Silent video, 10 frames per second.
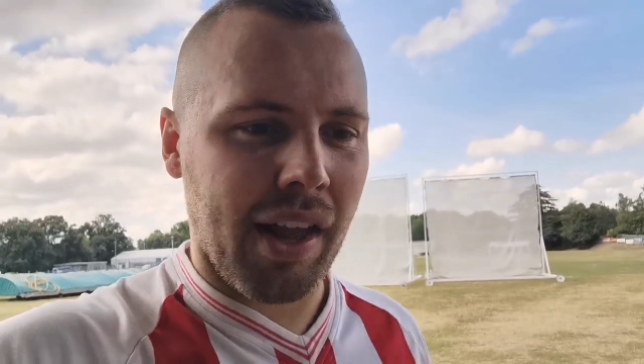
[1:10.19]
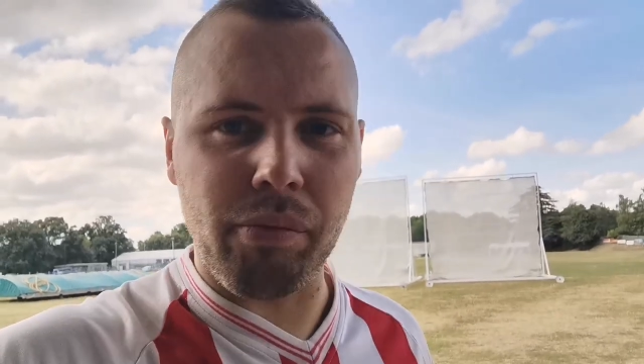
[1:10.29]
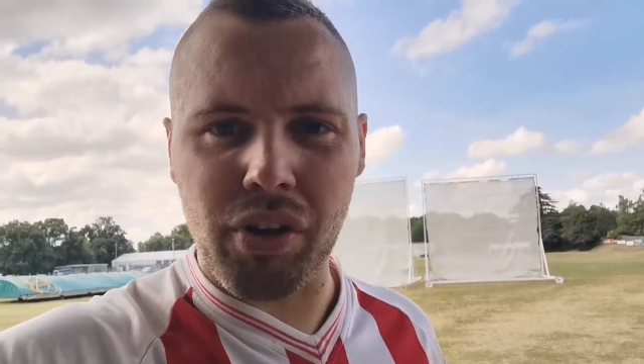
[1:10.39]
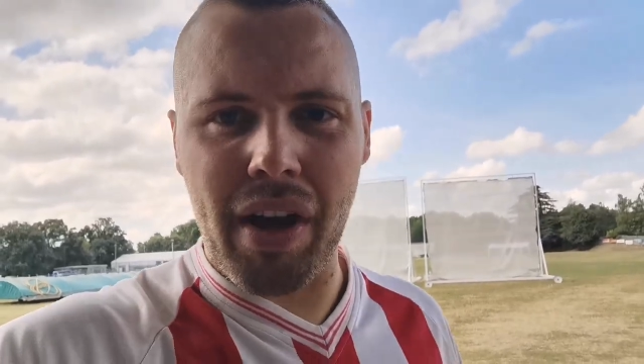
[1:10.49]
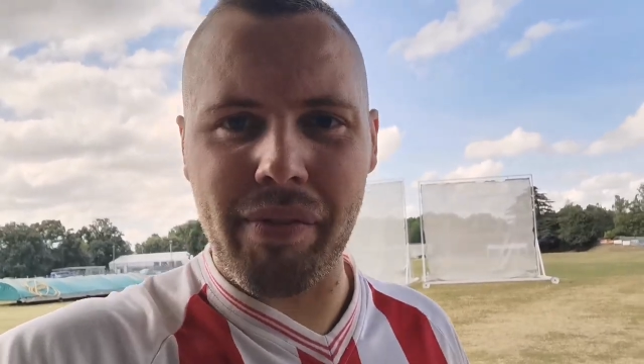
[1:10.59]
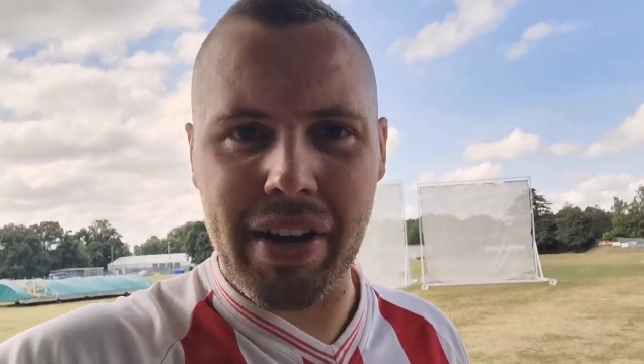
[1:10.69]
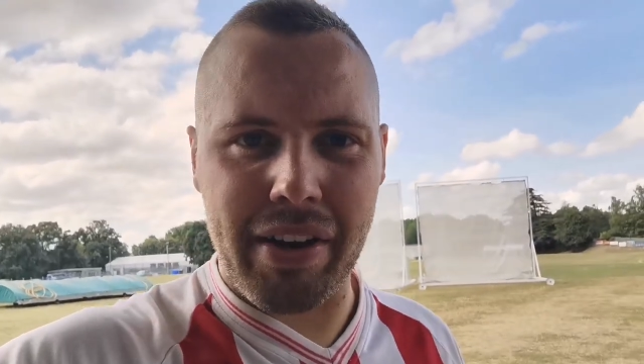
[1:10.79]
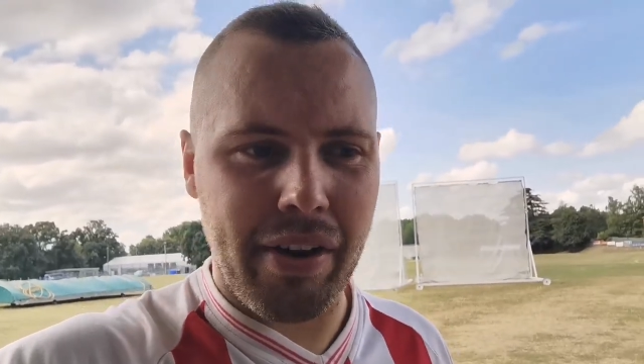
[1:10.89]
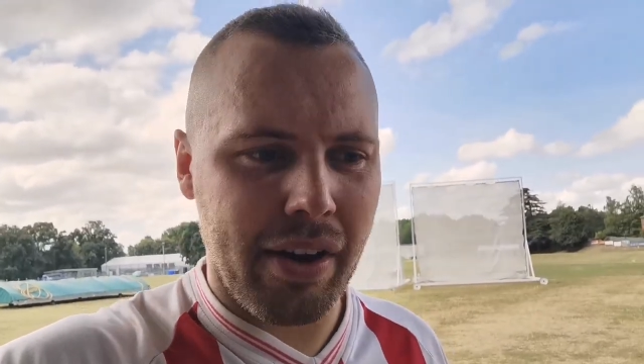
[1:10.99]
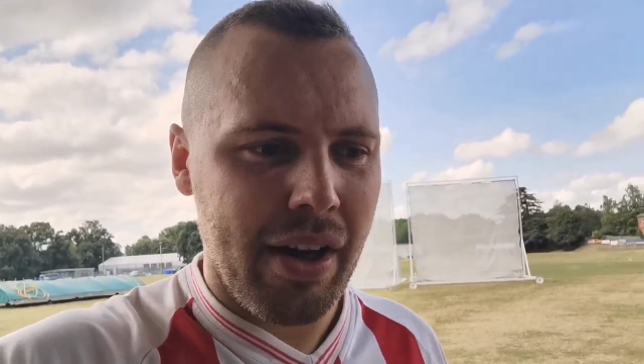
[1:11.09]
Sometimes
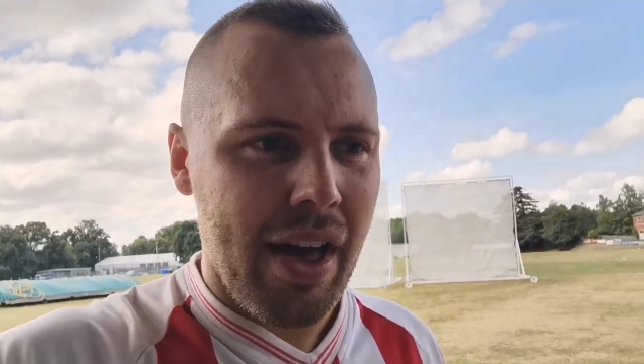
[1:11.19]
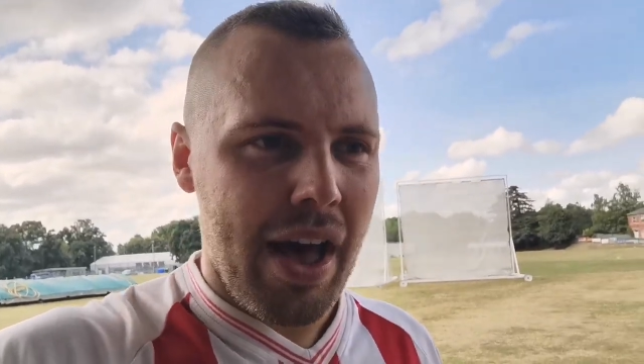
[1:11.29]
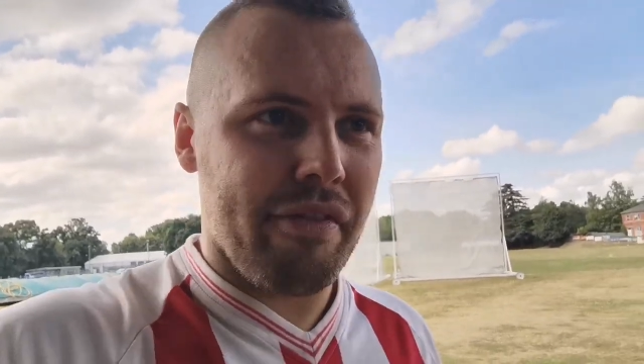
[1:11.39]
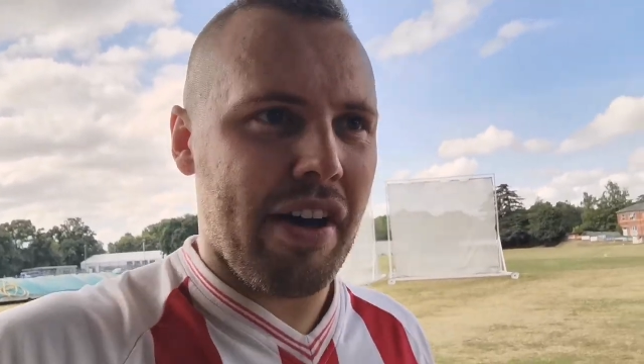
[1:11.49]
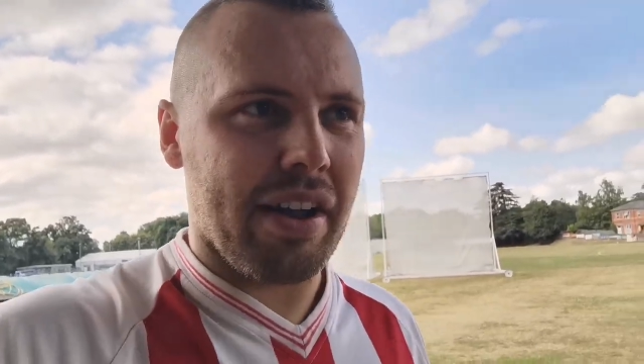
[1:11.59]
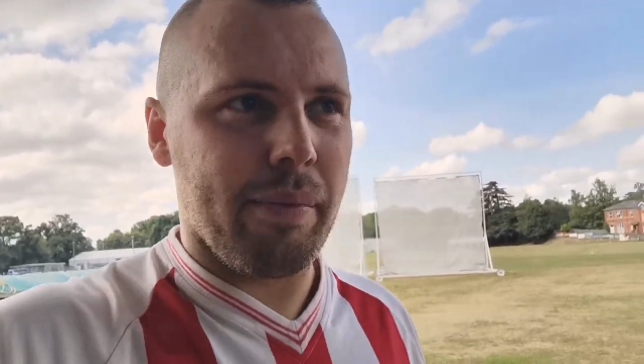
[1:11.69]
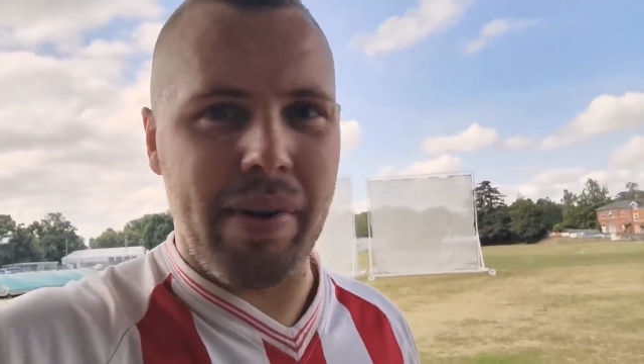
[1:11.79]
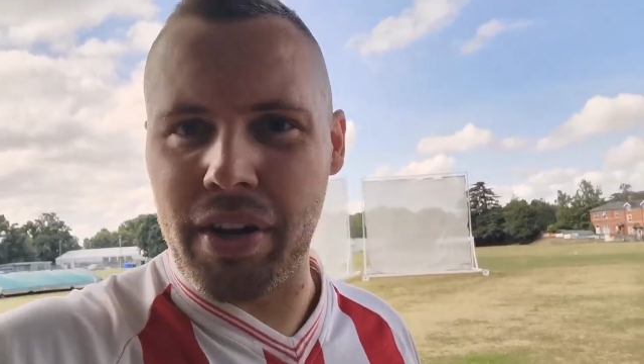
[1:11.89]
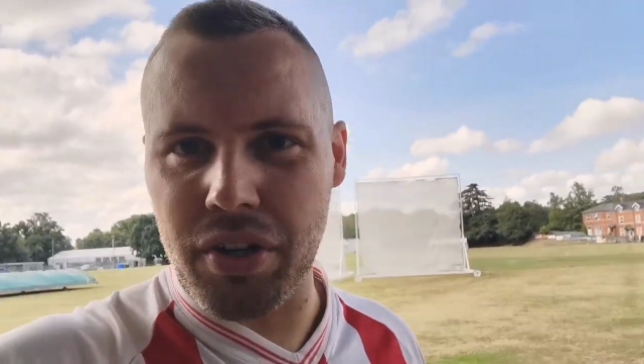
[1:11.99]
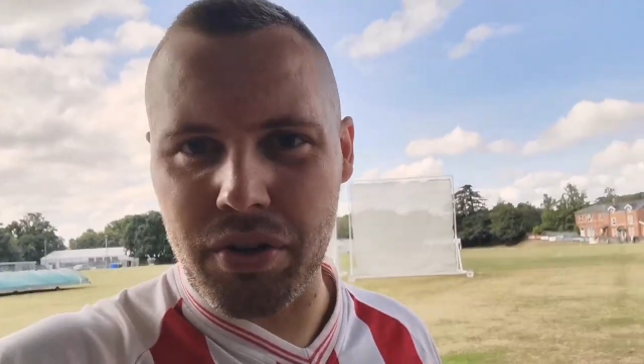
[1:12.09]
it can affect
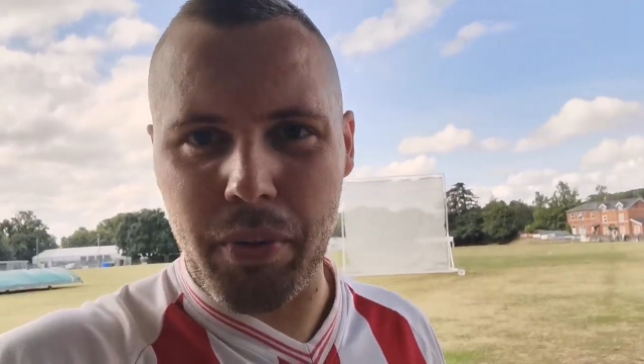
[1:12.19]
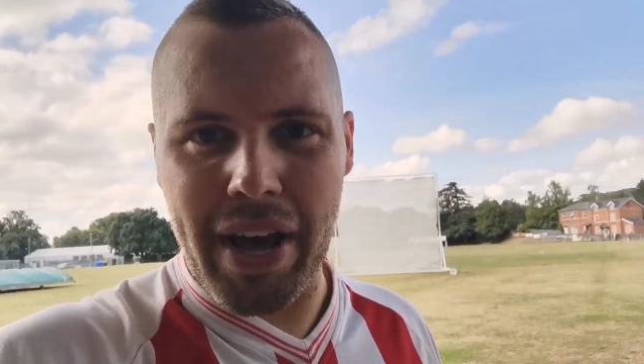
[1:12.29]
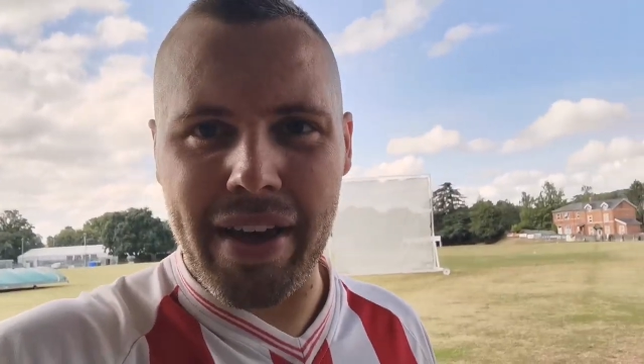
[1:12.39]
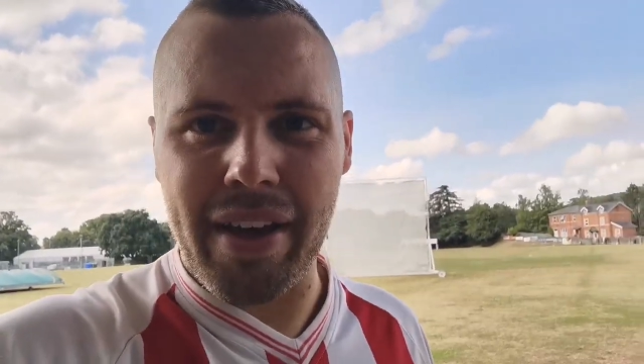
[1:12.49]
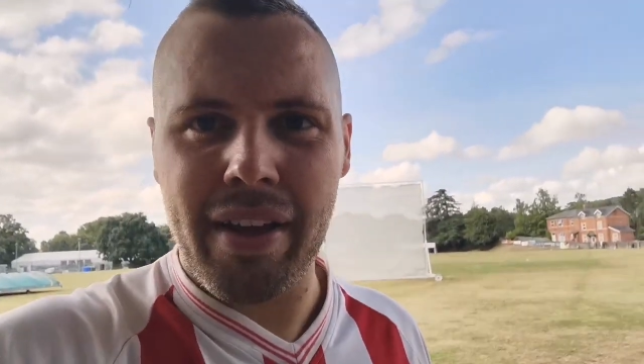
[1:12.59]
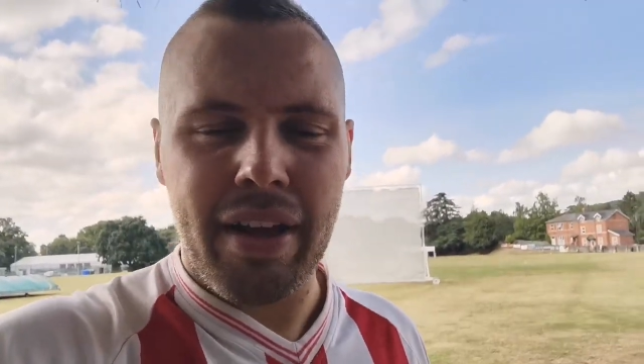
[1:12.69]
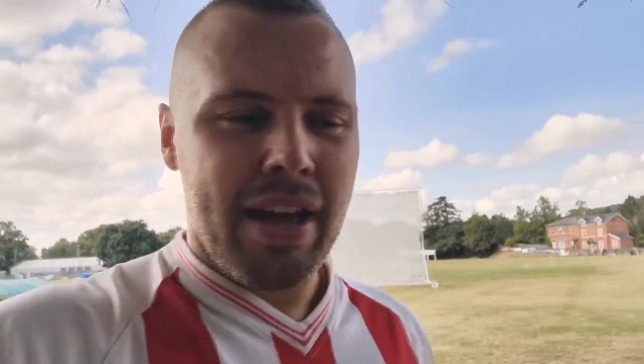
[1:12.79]
them in a good way.